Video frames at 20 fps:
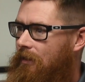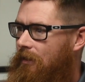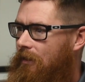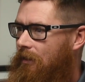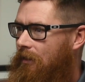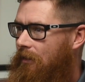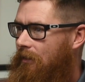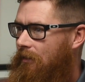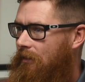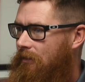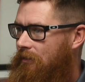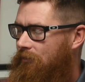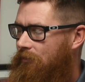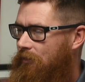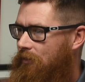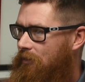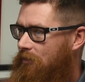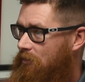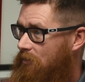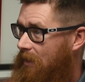As
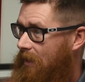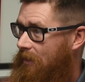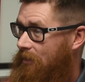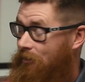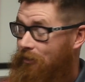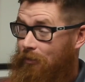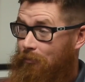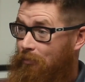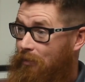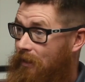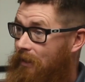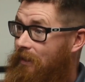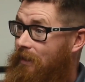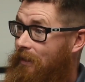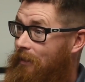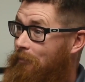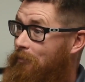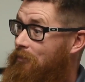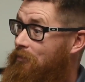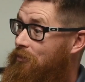far as actually being
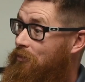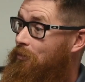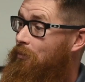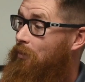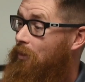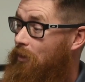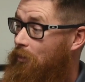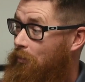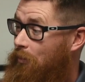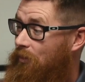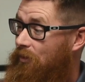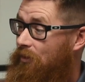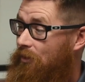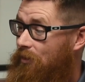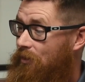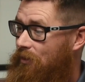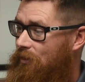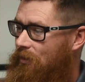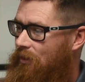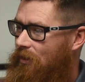able to work with
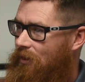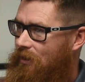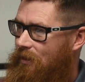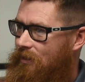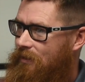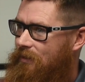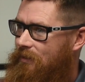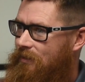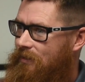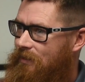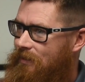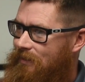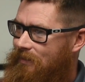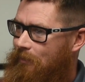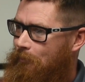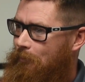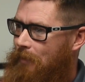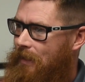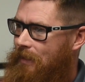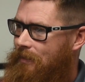her on a
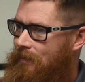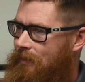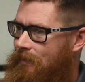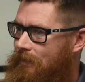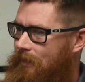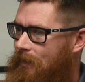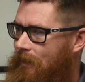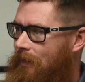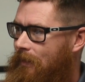consistent basis.